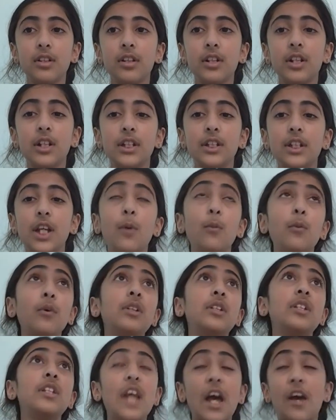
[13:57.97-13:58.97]
because I will
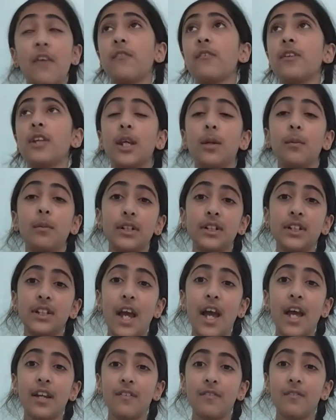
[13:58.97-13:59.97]
definitely be
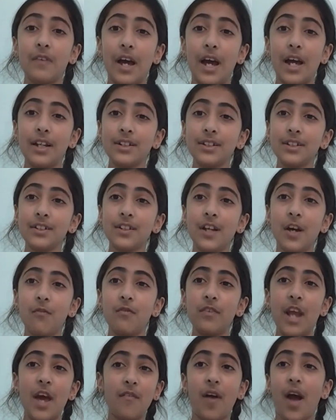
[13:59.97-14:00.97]
scared of that. I've
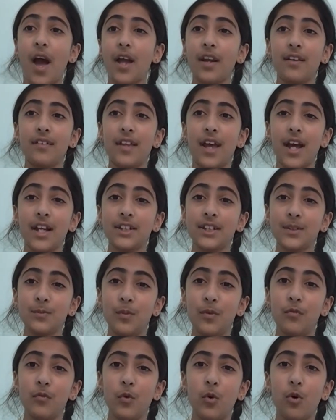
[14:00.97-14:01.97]
never had a test
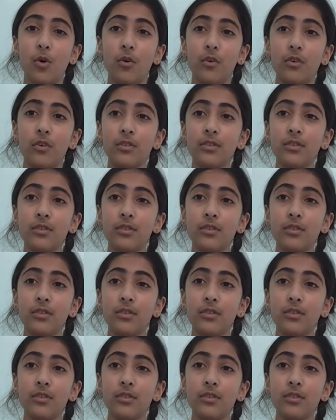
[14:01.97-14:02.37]
before.